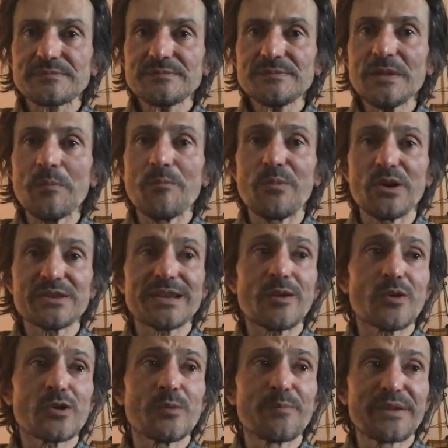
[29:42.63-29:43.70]
But
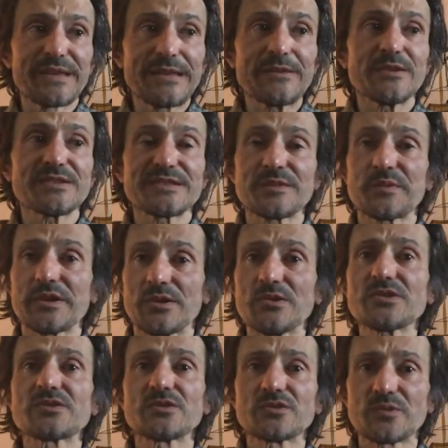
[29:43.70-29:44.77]
our competitors, they were
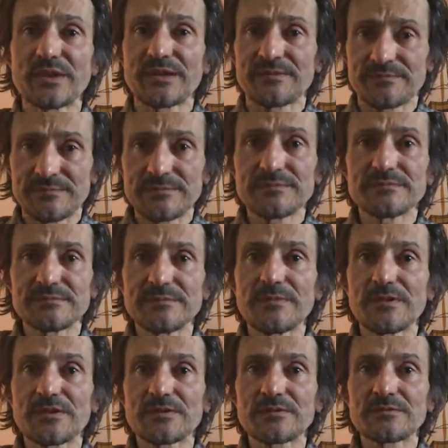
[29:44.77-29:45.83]
also doing
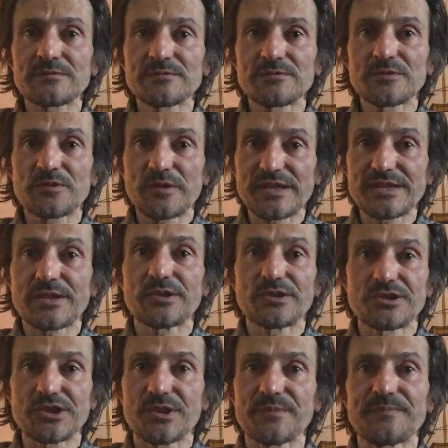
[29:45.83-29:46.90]
crazy
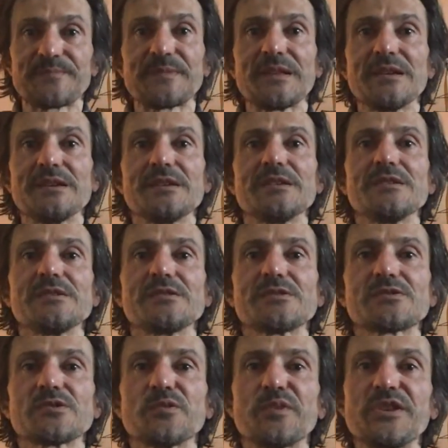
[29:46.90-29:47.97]
good job.
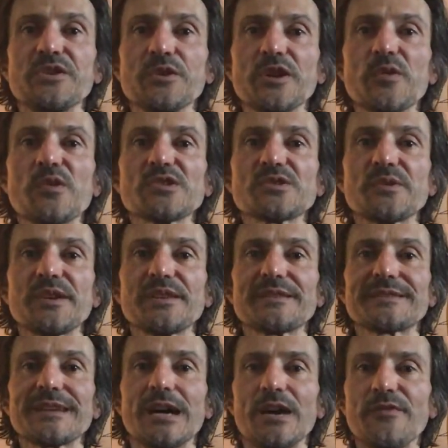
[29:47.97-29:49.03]
So we knew it was
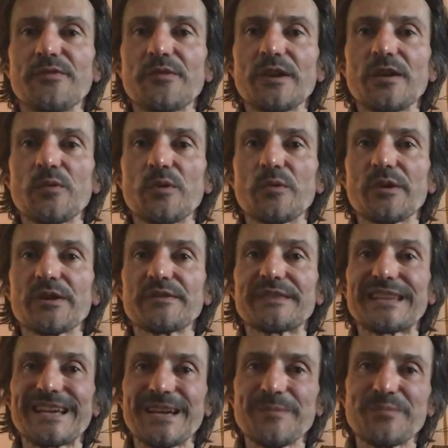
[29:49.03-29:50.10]
going tough, and we were
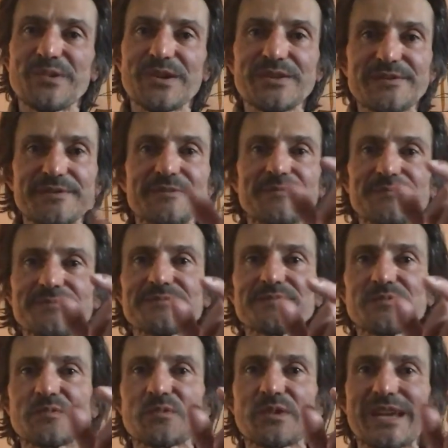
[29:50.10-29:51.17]
there, but
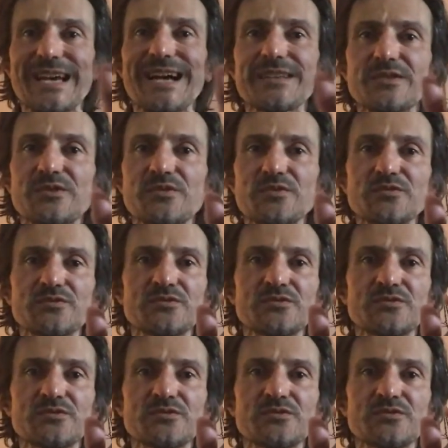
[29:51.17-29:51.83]
we had to